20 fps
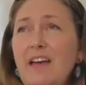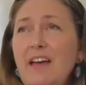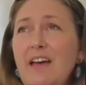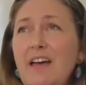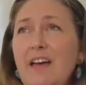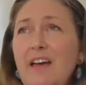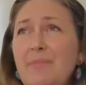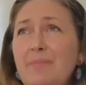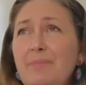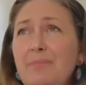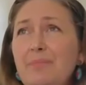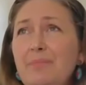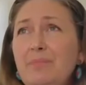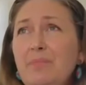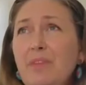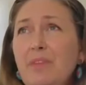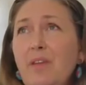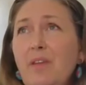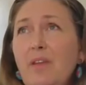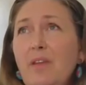
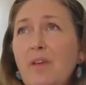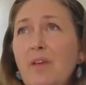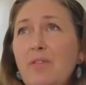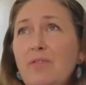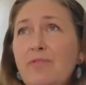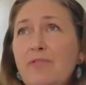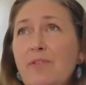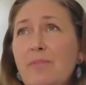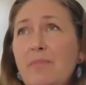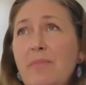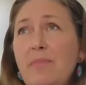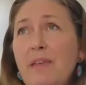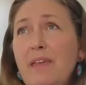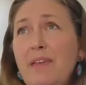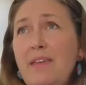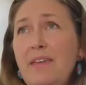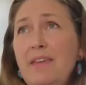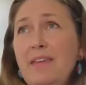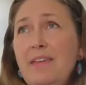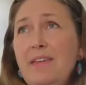For
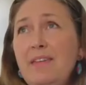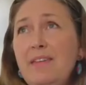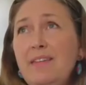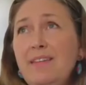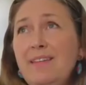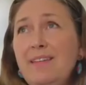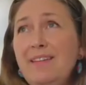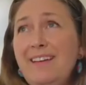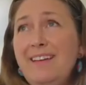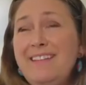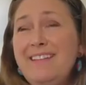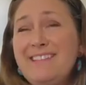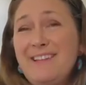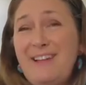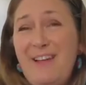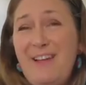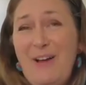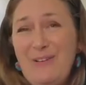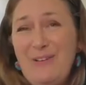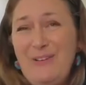me, it's
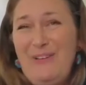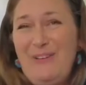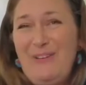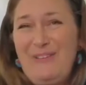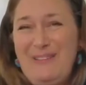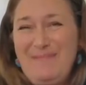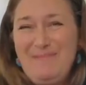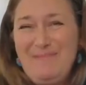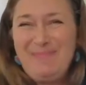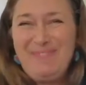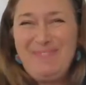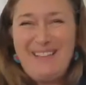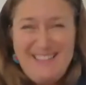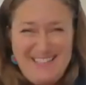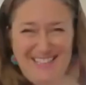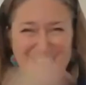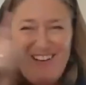an ongoing,